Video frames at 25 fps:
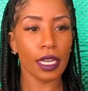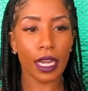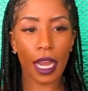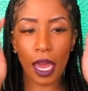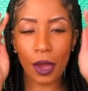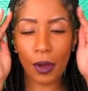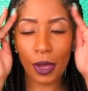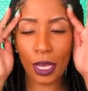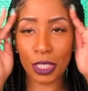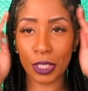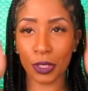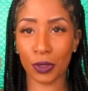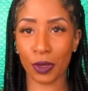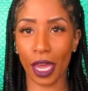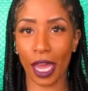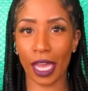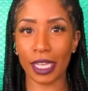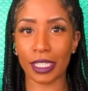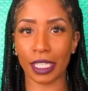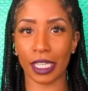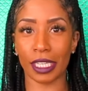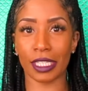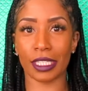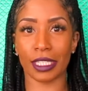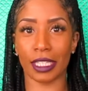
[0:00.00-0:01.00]
Now, as you
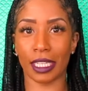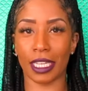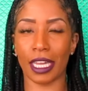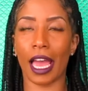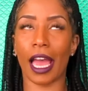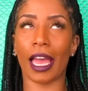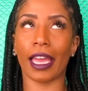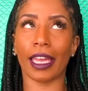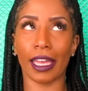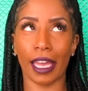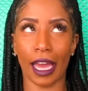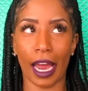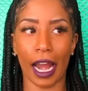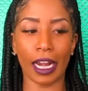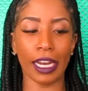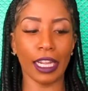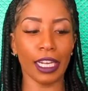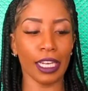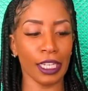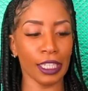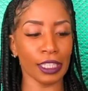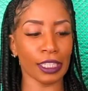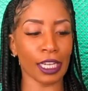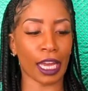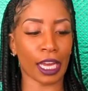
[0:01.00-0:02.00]
guys can see, I kind
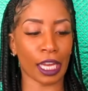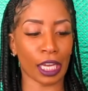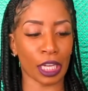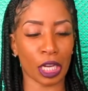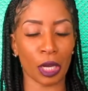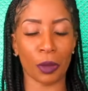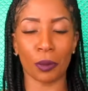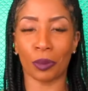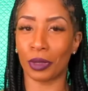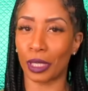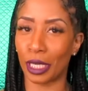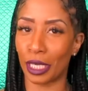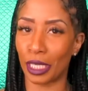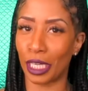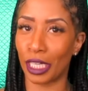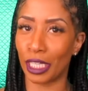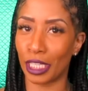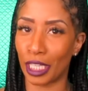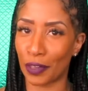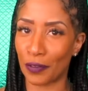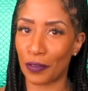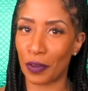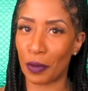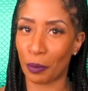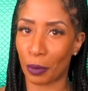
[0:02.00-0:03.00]
of look like a completely
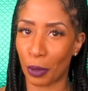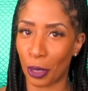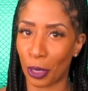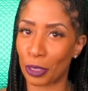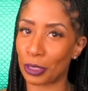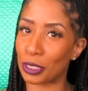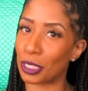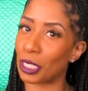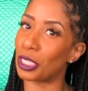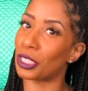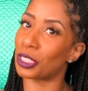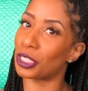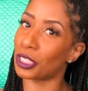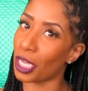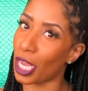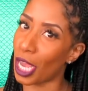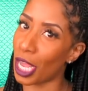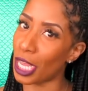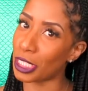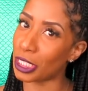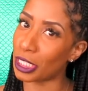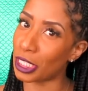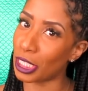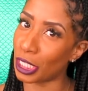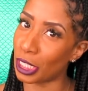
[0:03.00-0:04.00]
different person,
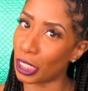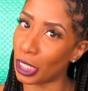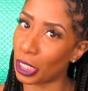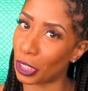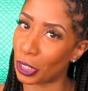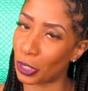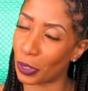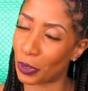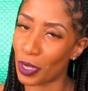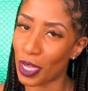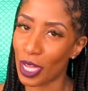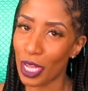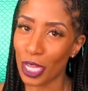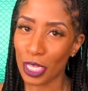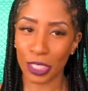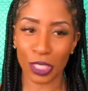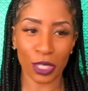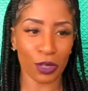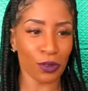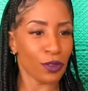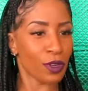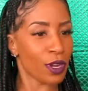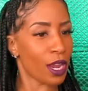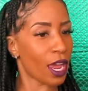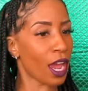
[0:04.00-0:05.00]
just a little.
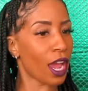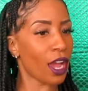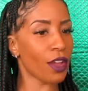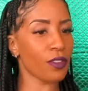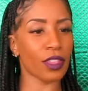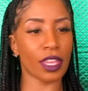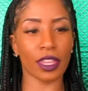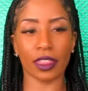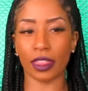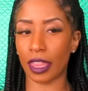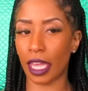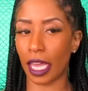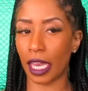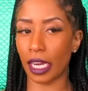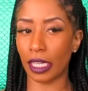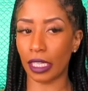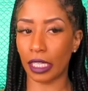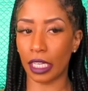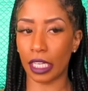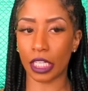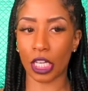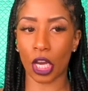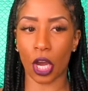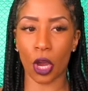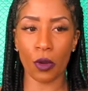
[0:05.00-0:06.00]
So now that they
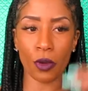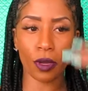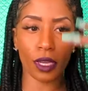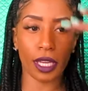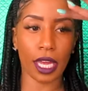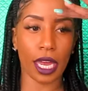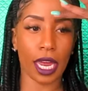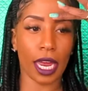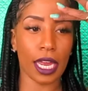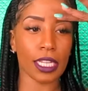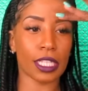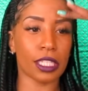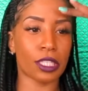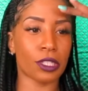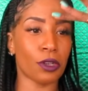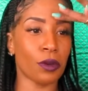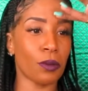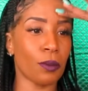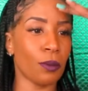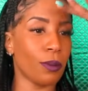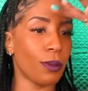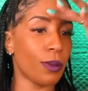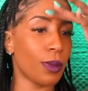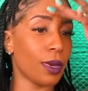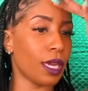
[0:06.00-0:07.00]
look okay
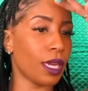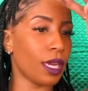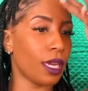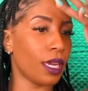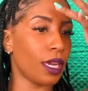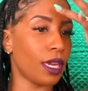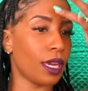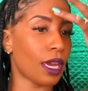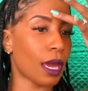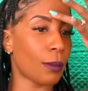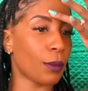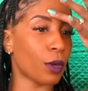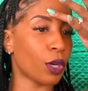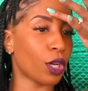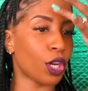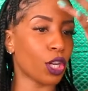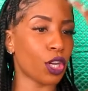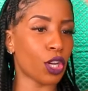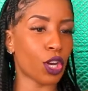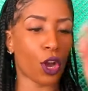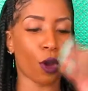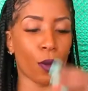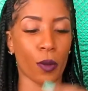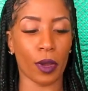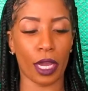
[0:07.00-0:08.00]
to me, I'm
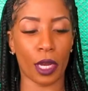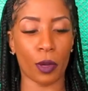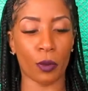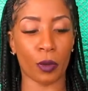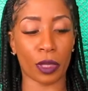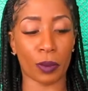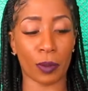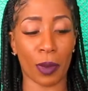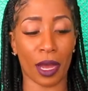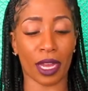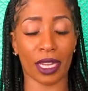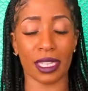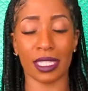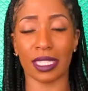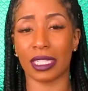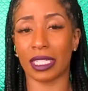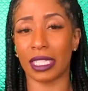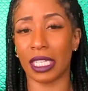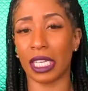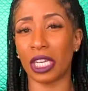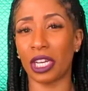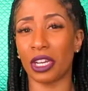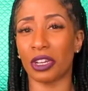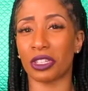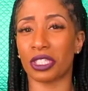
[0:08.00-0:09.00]
gonna go in with my
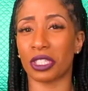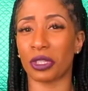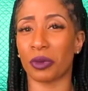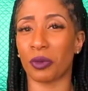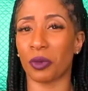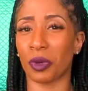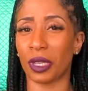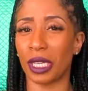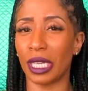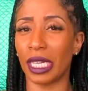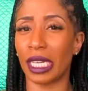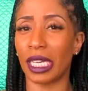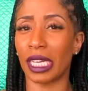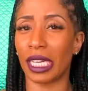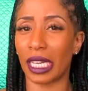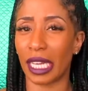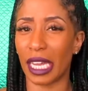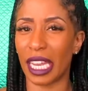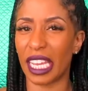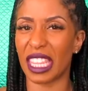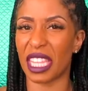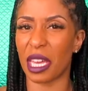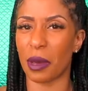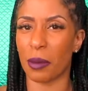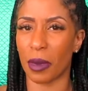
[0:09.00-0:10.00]
concealer to really
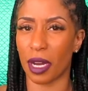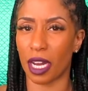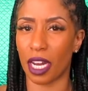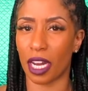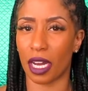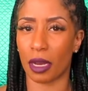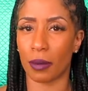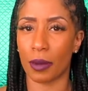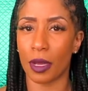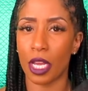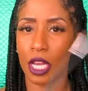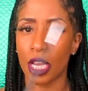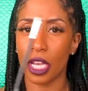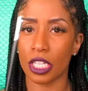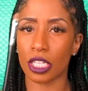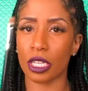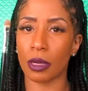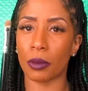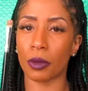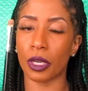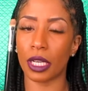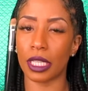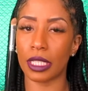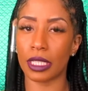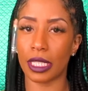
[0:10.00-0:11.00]
clean them up.
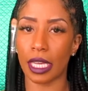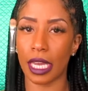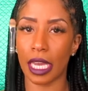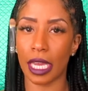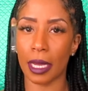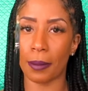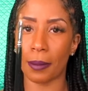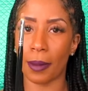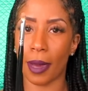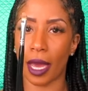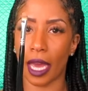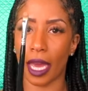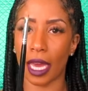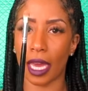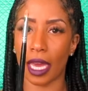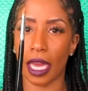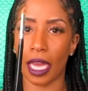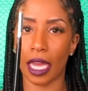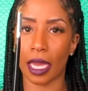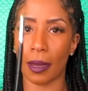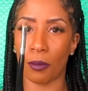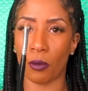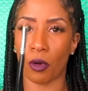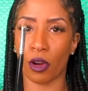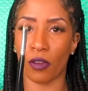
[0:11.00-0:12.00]
So I'm gonna take
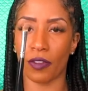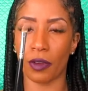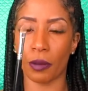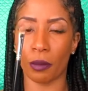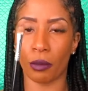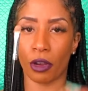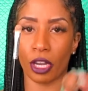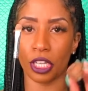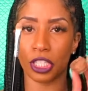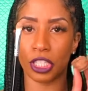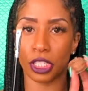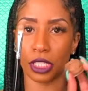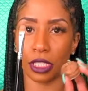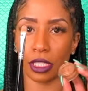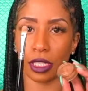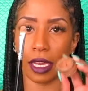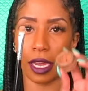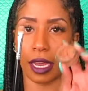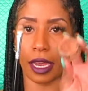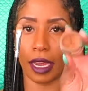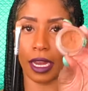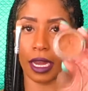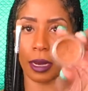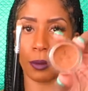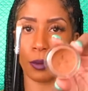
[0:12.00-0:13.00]
my Morphe brush
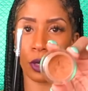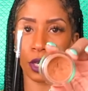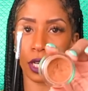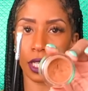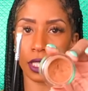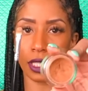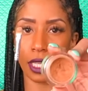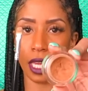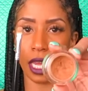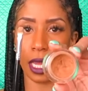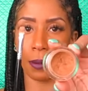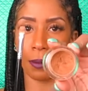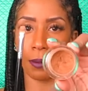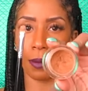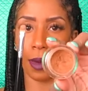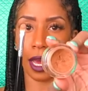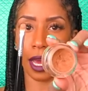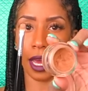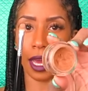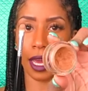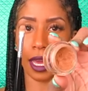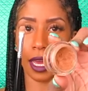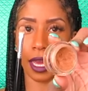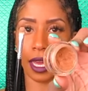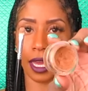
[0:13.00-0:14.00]
and I'm gonna take
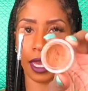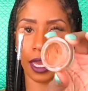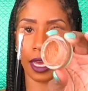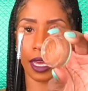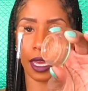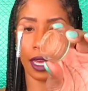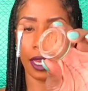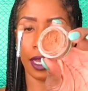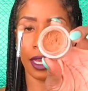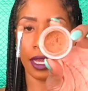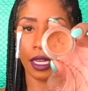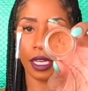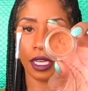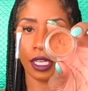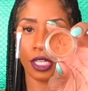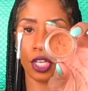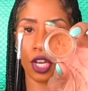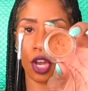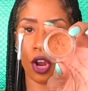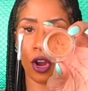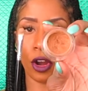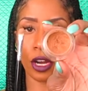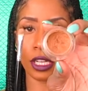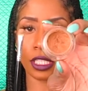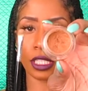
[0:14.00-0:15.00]
my
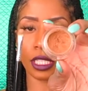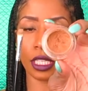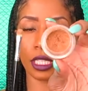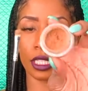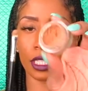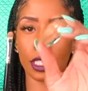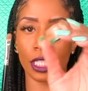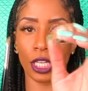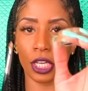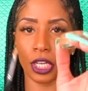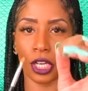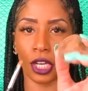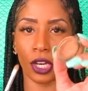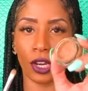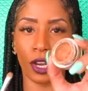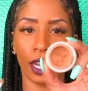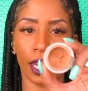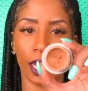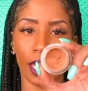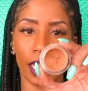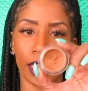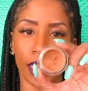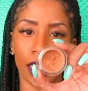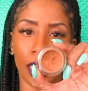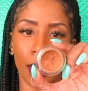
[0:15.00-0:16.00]
NARS concealer
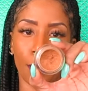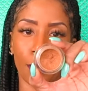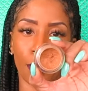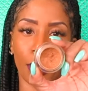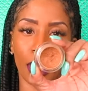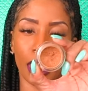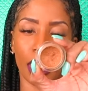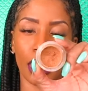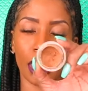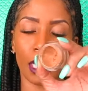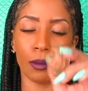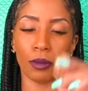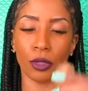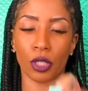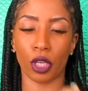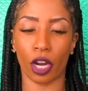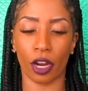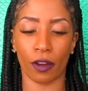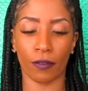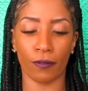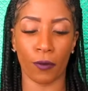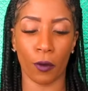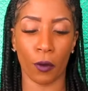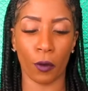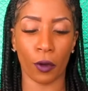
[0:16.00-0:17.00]
in medium
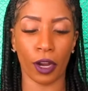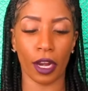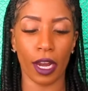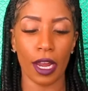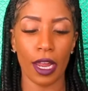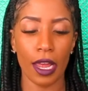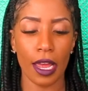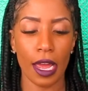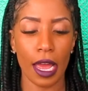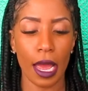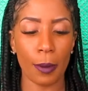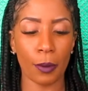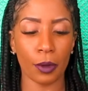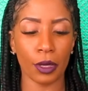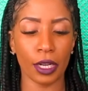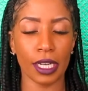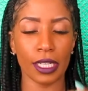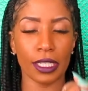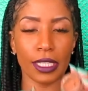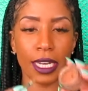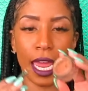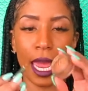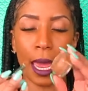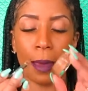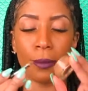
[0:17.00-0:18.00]
dark 4. I'm
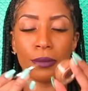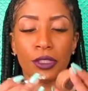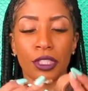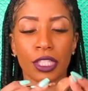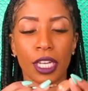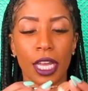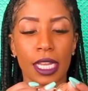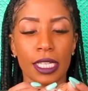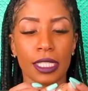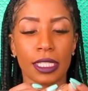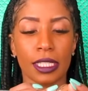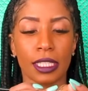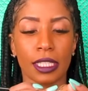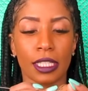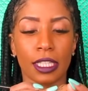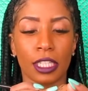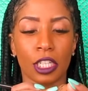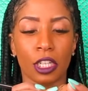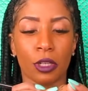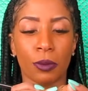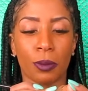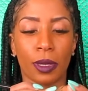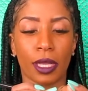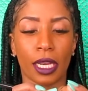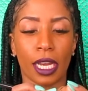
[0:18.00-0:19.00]
gonna dab just a
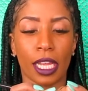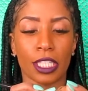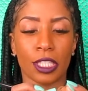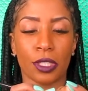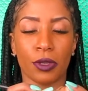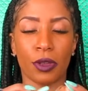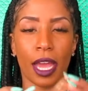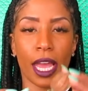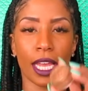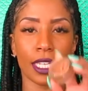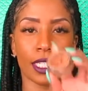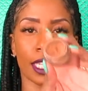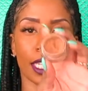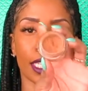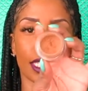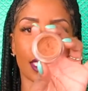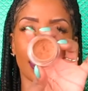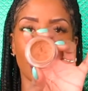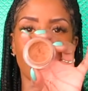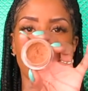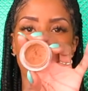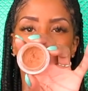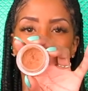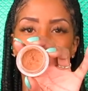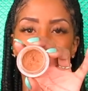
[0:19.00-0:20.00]
little bit. As you guys can
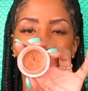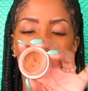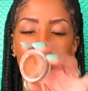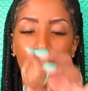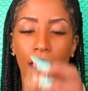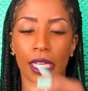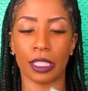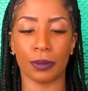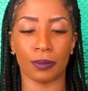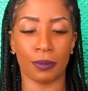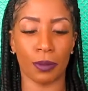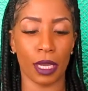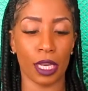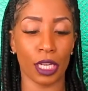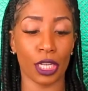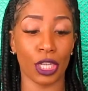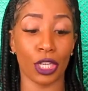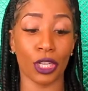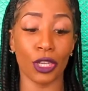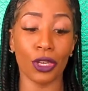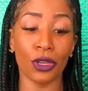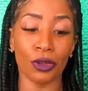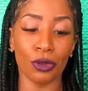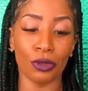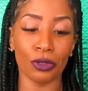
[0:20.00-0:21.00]
see, my pot has been
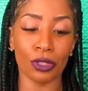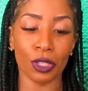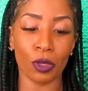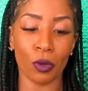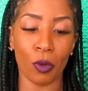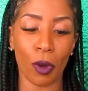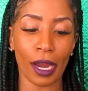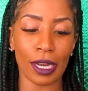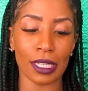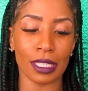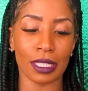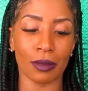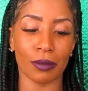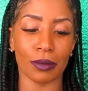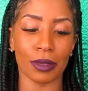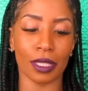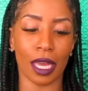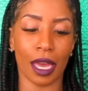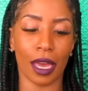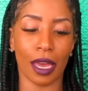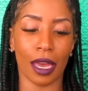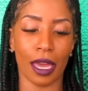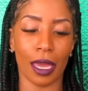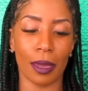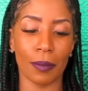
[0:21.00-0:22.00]
used quite some
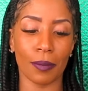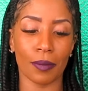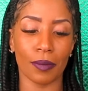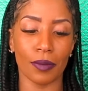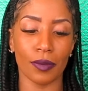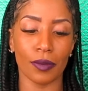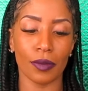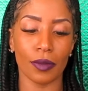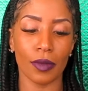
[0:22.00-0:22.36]
time.